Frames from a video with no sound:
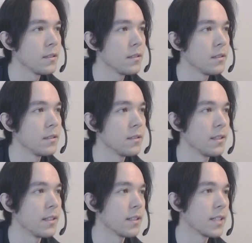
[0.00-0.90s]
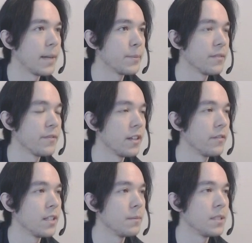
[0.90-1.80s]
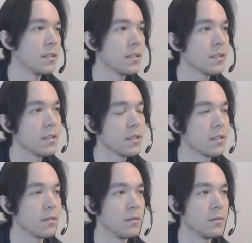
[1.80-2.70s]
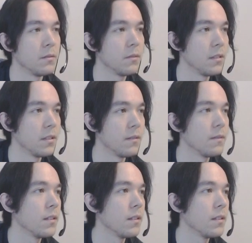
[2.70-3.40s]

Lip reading: is that it caps at 5 enemies. So, in